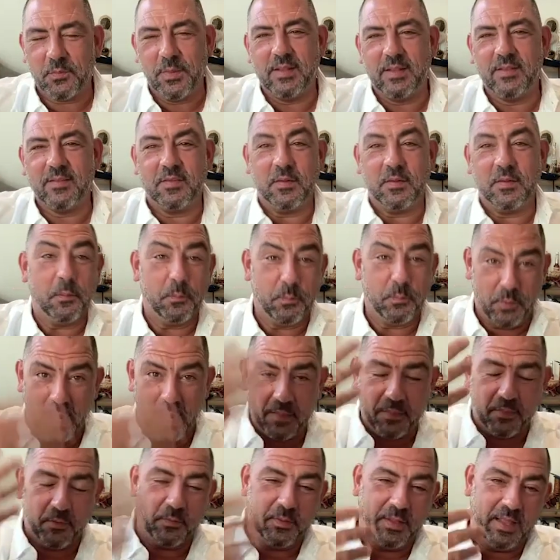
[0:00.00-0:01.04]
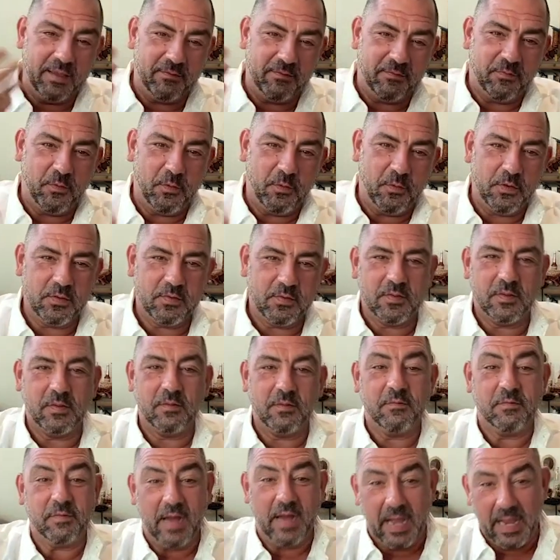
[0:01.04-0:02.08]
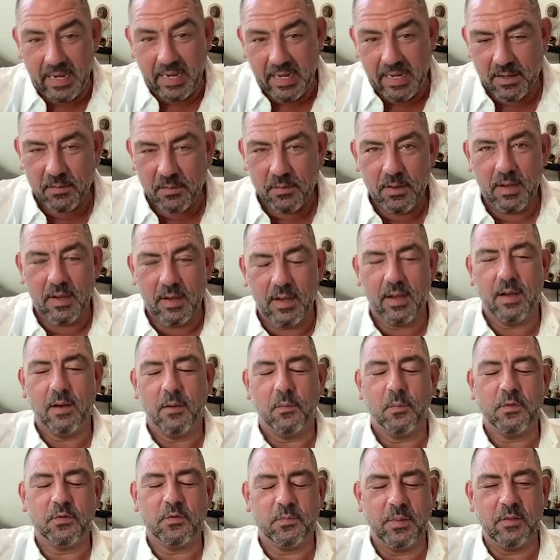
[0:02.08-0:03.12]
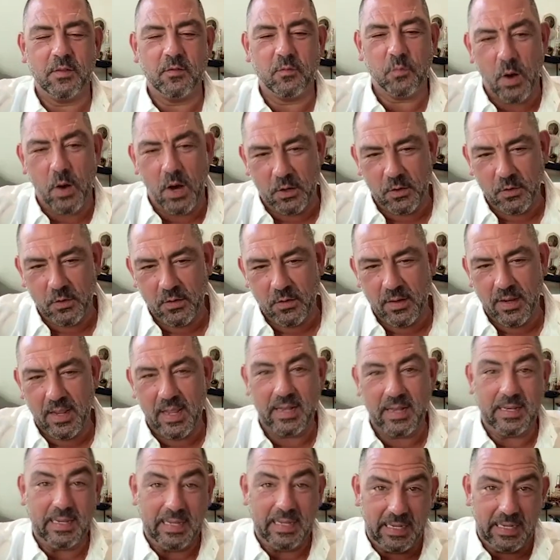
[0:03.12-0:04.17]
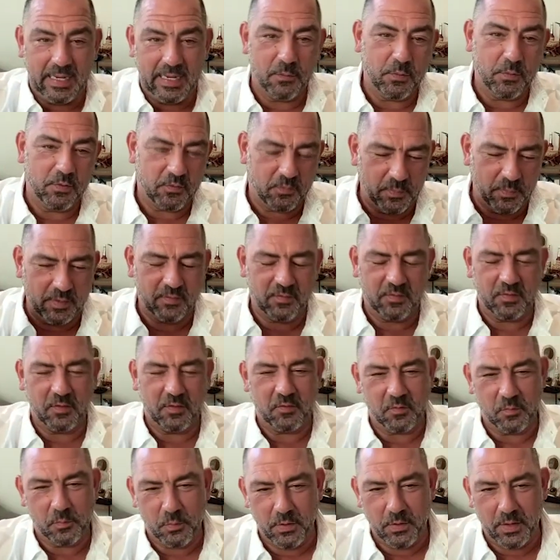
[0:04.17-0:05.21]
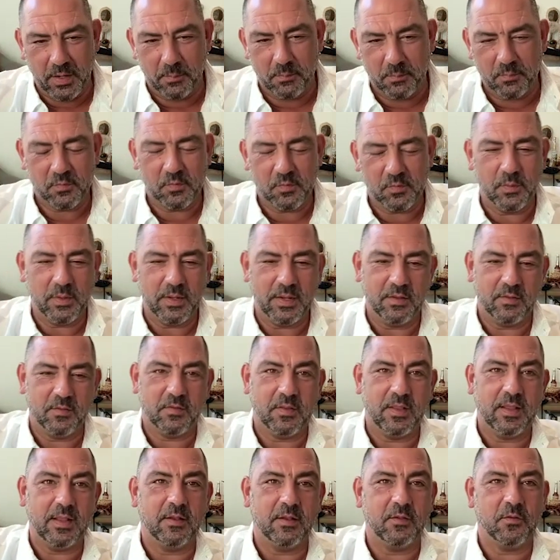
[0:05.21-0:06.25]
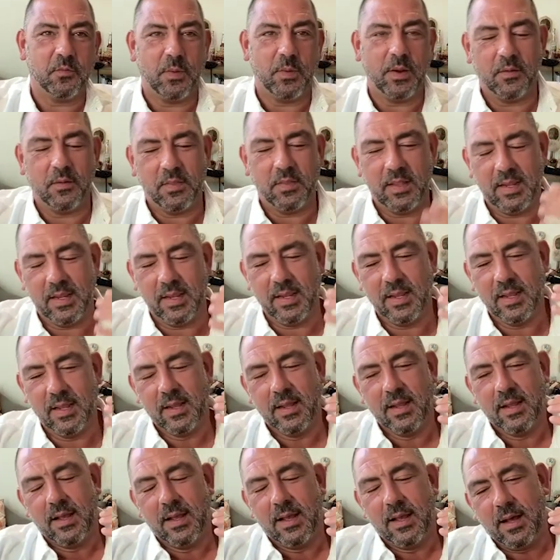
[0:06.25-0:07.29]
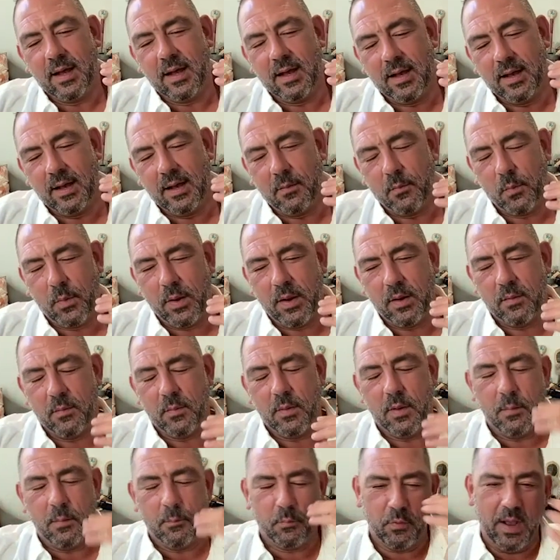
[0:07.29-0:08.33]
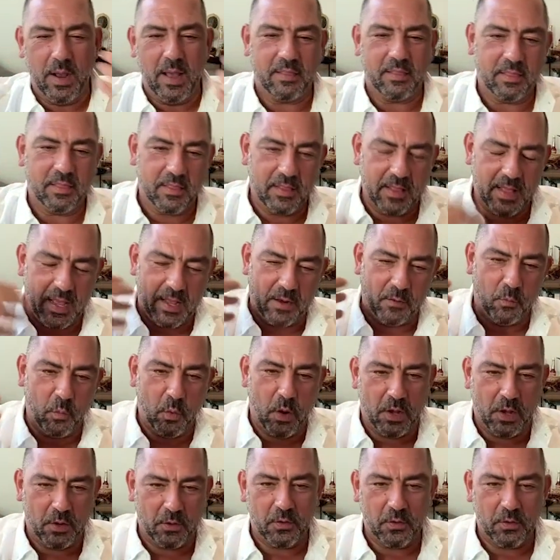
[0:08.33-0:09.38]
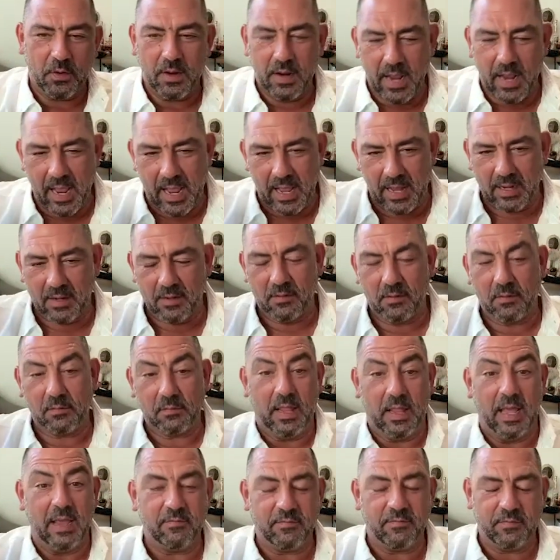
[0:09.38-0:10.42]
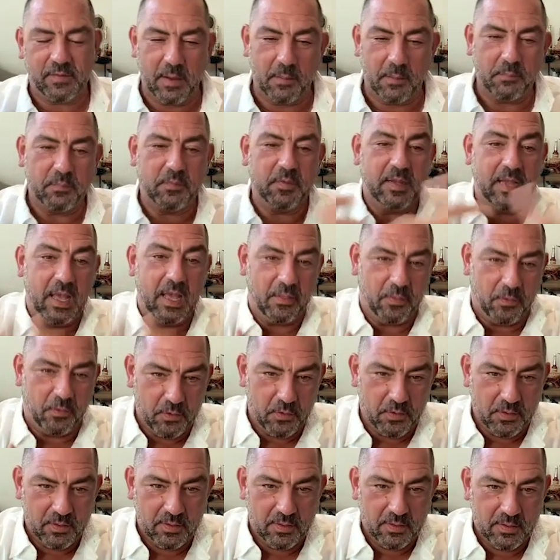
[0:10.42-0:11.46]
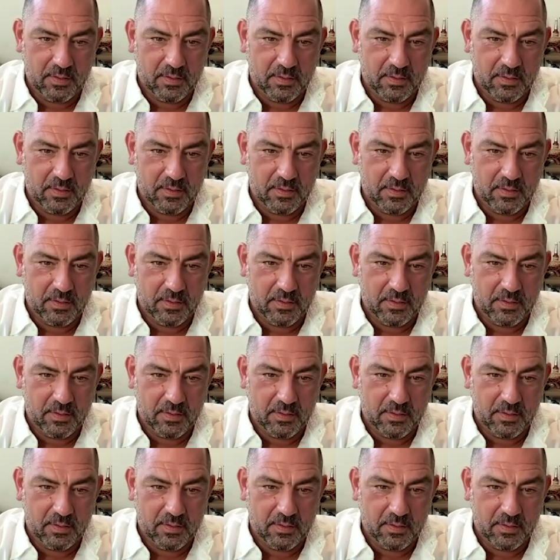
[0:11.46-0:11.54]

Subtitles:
means breath or life force, vai, which means water, and I, which means the supreme. So it is where where breath and water and life come together.